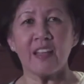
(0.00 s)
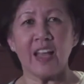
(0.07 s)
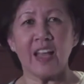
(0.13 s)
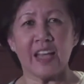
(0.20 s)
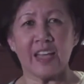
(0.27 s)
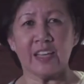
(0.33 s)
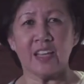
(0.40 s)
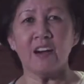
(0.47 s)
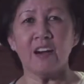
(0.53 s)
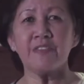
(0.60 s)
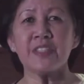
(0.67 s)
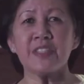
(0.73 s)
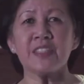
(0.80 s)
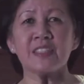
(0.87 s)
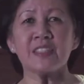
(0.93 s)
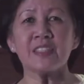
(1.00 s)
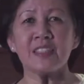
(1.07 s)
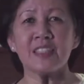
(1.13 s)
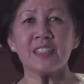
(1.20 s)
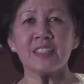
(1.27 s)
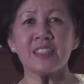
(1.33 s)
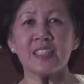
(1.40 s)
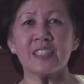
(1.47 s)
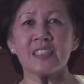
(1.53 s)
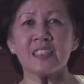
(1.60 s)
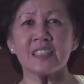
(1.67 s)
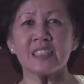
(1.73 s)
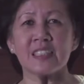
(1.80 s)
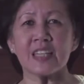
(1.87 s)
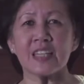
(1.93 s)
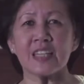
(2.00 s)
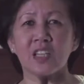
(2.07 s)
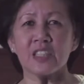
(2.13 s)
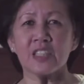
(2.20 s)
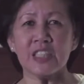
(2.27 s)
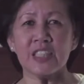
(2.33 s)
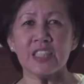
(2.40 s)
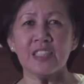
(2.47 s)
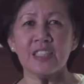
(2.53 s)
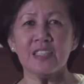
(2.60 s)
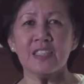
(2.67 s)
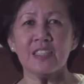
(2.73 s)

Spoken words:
and often studies in psychology,